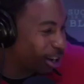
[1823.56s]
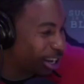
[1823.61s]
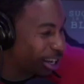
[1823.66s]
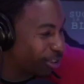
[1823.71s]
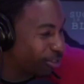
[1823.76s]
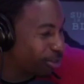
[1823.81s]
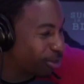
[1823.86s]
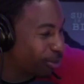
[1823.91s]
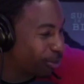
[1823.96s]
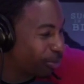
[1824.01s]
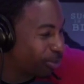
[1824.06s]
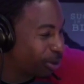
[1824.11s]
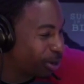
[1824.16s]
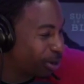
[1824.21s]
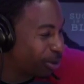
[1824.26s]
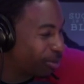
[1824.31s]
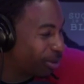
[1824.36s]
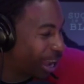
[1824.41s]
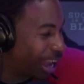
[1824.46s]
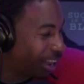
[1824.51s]
to even put
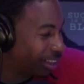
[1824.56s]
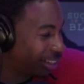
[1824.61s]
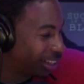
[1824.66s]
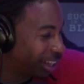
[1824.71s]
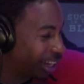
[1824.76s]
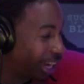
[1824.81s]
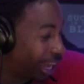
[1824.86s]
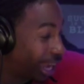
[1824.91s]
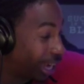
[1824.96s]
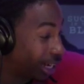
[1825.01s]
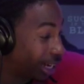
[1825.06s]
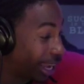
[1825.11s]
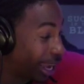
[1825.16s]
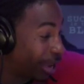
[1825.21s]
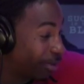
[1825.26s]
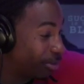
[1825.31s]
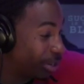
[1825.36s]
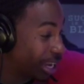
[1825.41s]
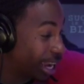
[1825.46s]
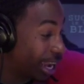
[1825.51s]
them out there like
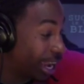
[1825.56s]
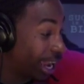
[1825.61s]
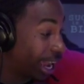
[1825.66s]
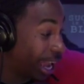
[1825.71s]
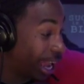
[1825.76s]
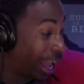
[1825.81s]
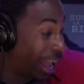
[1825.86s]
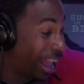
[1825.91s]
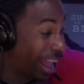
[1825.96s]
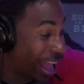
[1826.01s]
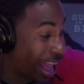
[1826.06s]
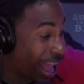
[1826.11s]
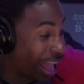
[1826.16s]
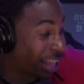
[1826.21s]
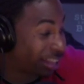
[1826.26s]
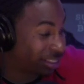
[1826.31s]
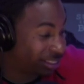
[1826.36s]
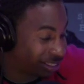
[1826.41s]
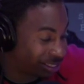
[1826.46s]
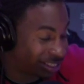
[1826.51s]
that. But yeah, I
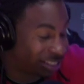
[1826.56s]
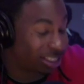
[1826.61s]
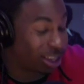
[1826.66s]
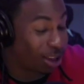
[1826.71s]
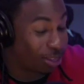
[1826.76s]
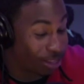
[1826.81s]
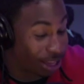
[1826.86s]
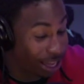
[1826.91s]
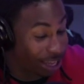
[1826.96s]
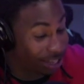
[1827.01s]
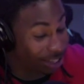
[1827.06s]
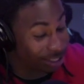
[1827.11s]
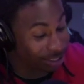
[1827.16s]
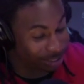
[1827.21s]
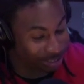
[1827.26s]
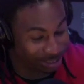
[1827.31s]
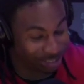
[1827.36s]
I saw that. You in,